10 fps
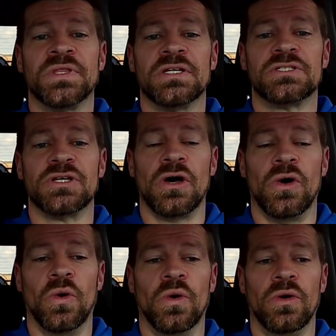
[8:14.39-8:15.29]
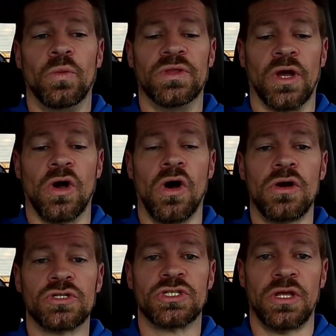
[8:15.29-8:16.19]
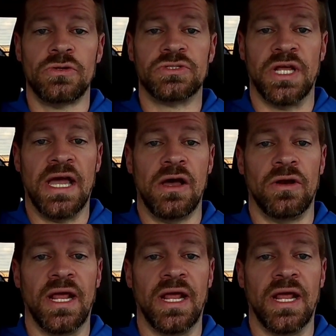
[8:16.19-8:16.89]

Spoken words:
So when the car slows down,